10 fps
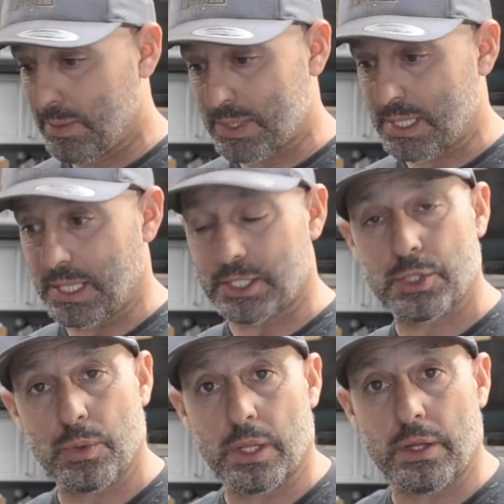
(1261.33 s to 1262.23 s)
gonna say like
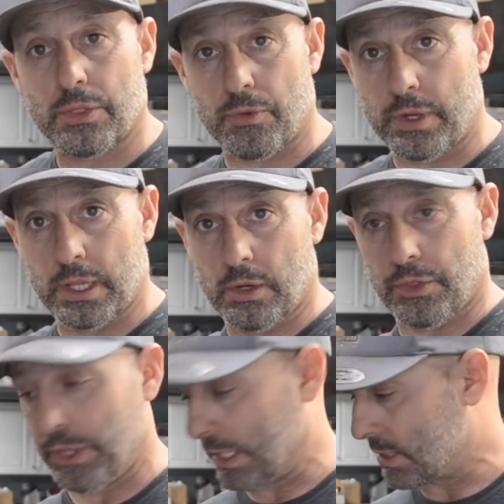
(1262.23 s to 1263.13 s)
2 or 3 little
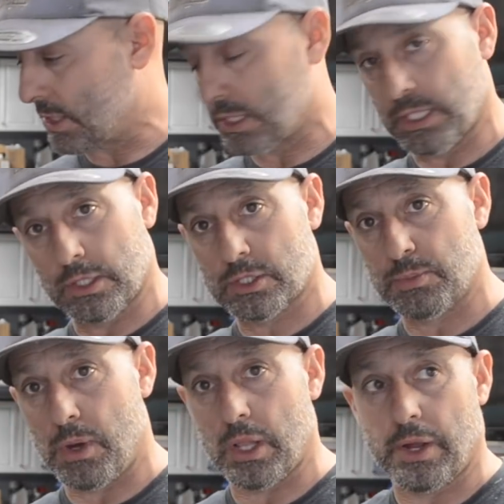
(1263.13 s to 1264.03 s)
things, just little
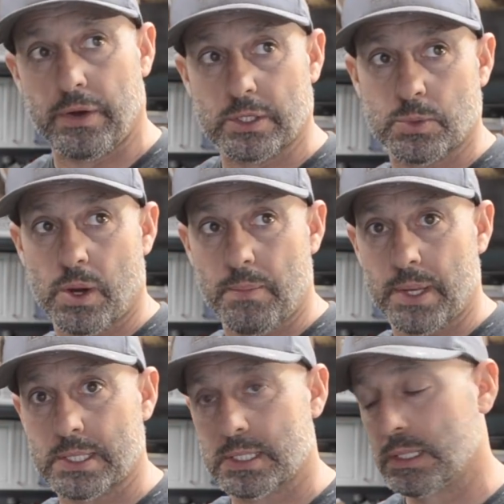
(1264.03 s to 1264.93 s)
small areas where I
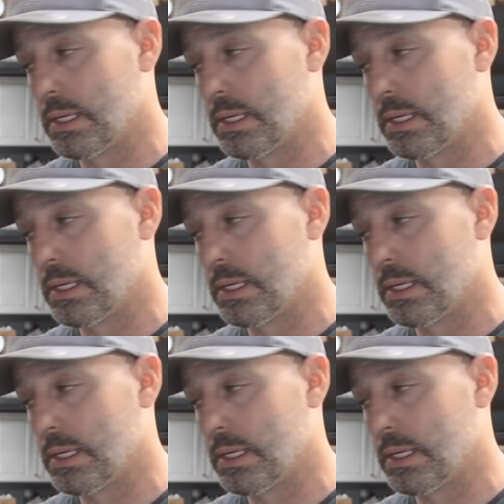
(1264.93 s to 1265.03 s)
missed.